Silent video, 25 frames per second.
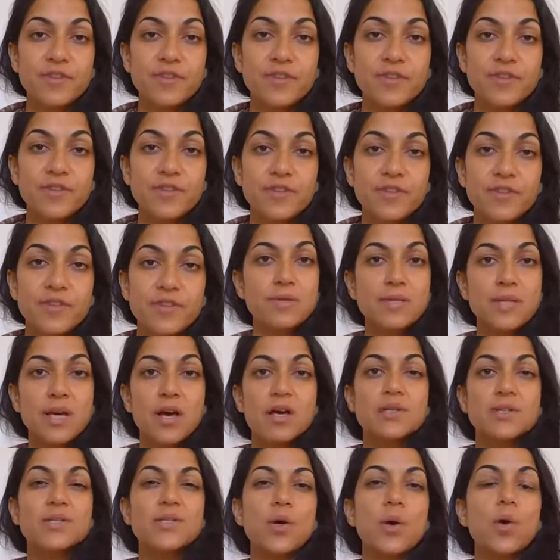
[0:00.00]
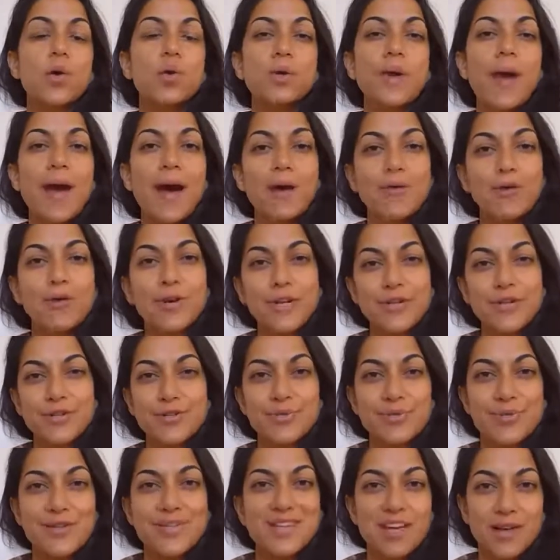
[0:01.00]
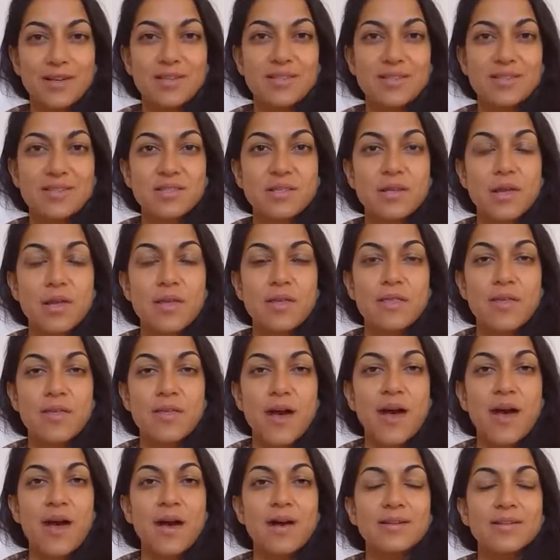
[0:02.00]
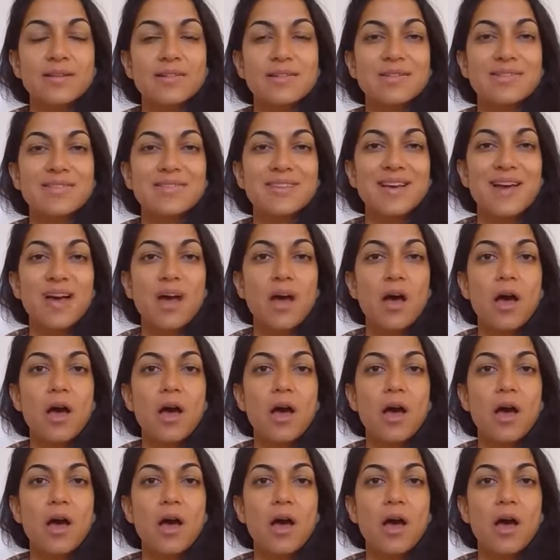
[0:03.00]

those soul characteristics that